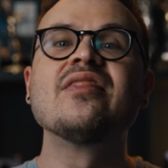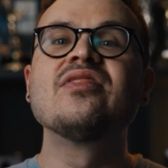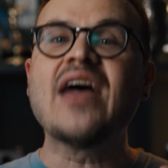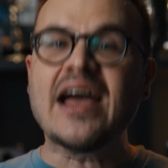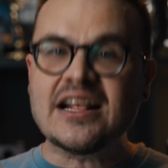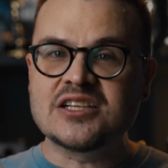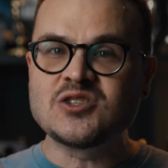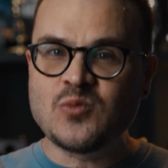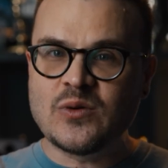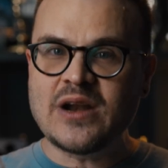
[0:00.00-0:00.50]

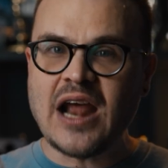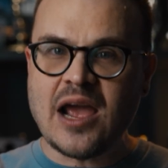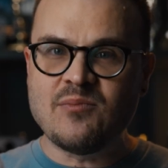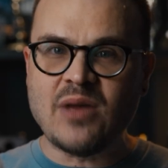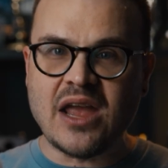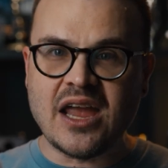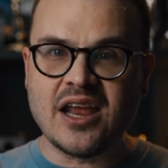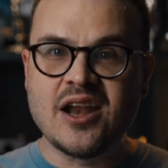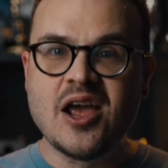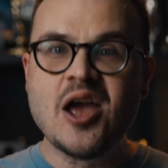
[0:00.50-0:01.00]
That's what I
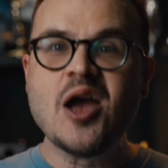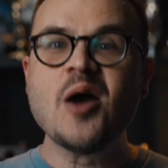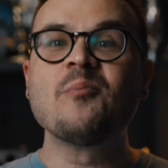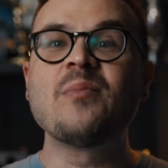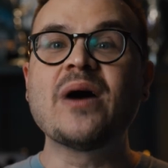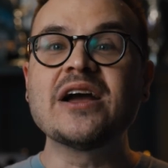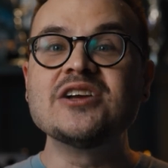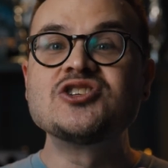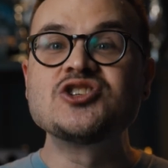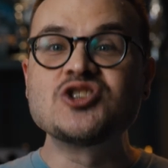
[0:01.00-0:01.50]
mean
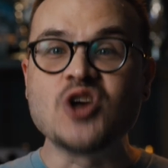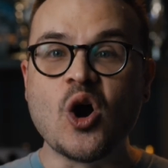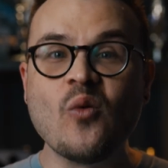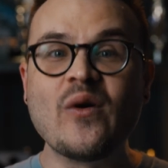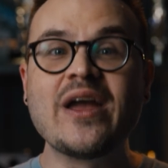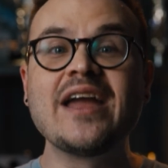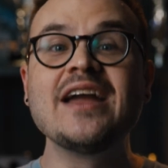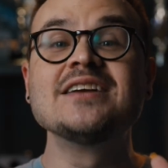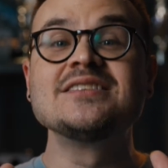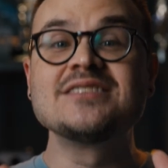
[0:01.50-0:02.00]
by
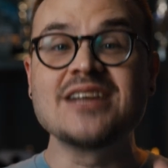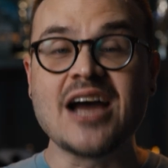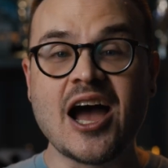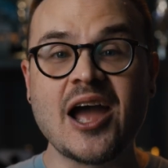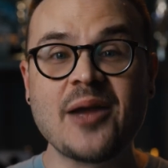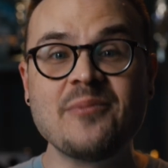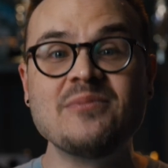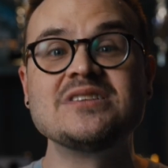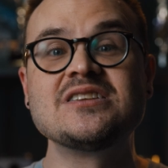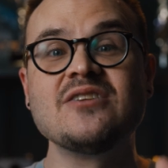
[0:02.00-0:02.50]
showing
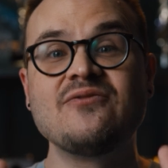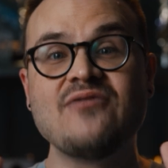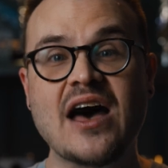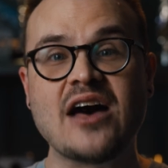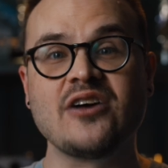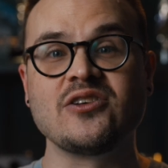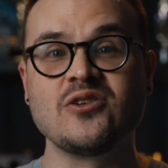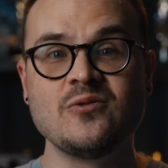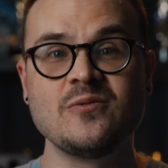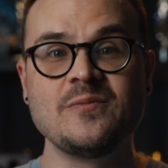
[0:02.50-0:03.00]
time to
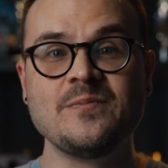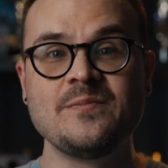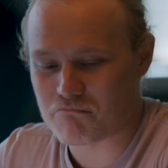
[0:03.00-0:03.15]
value.